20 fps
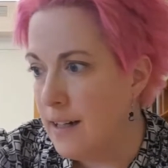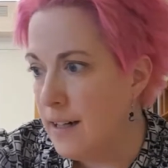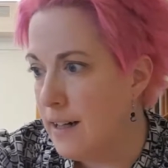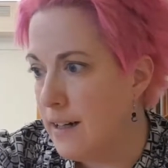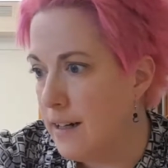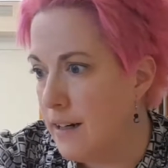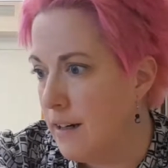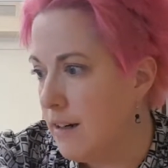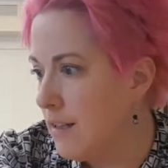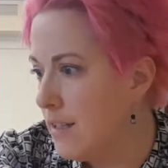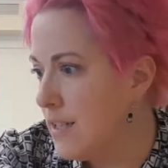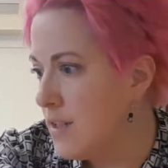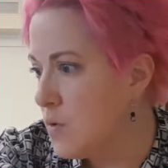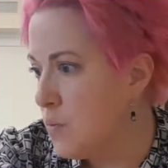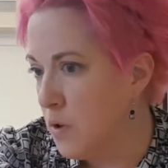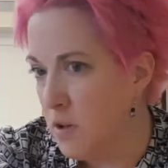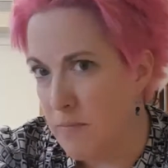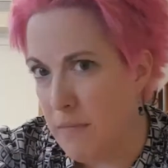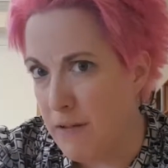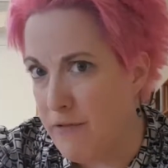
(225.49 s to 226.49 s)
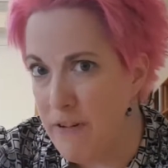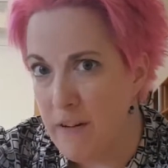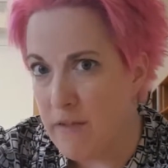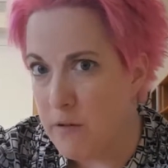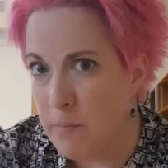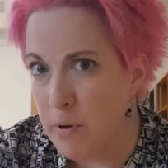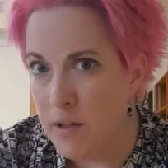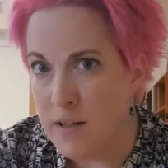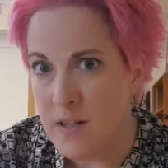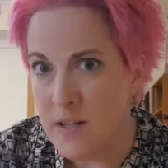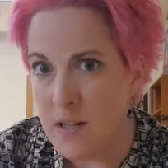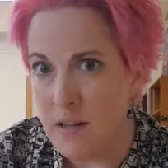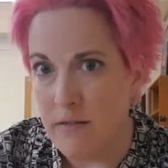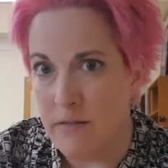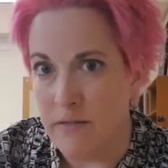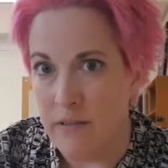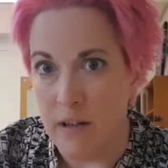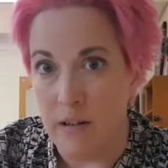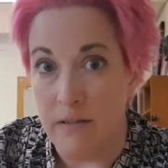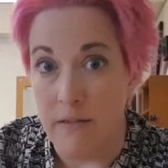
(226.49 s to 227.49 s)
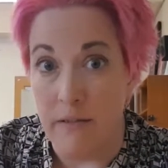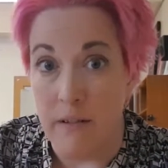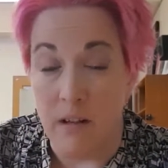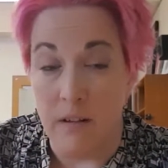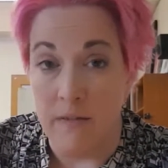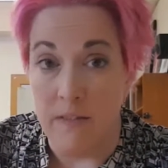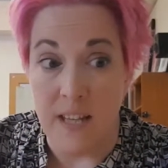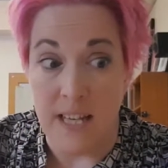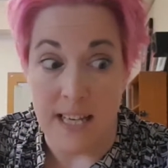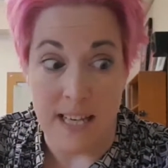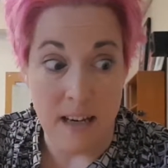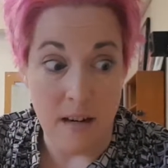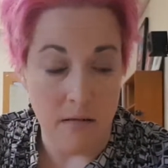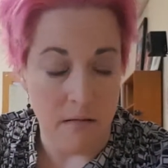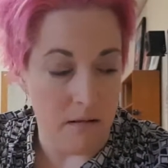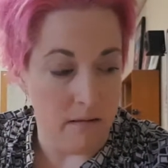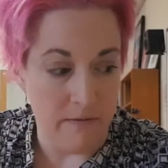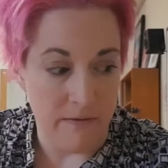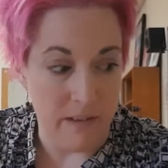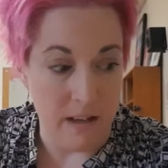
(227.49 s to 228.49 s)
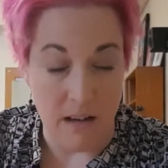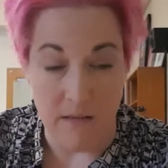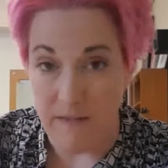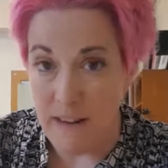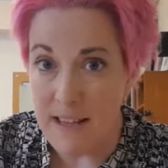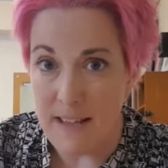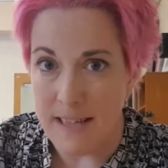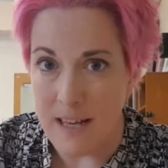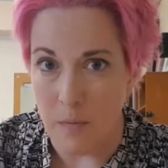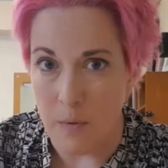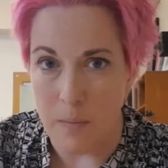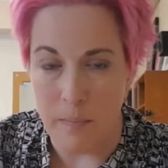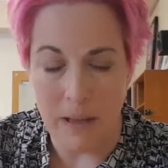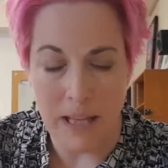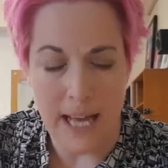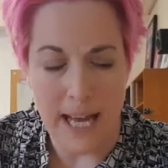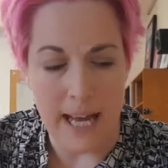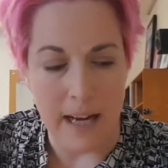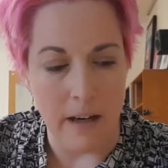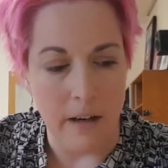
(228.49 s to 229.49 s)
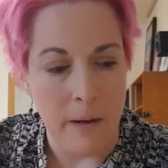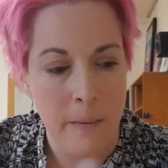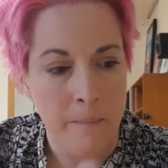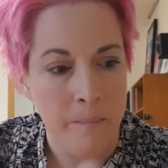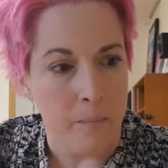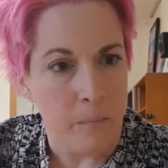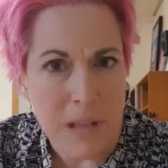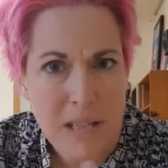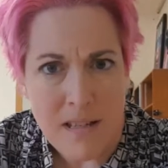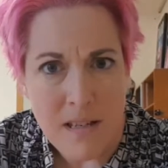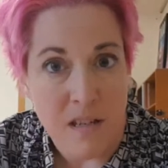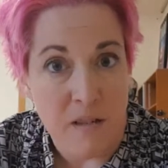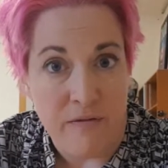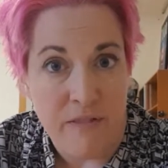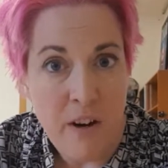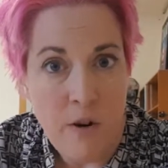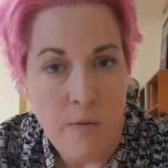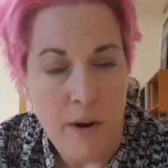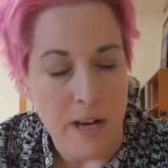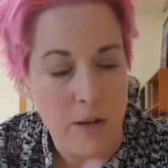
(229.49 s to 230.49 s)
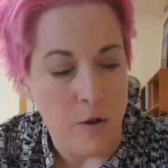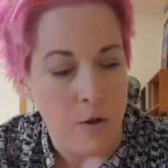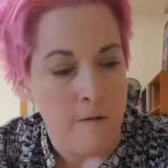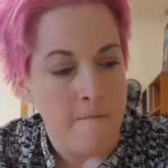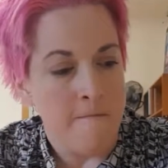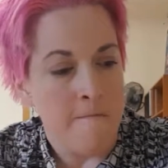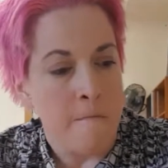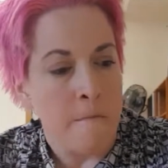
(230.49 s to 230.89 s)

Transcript: It's one of my favorite parts of the year, of the events that we plan. Plus, it's a fundraiser.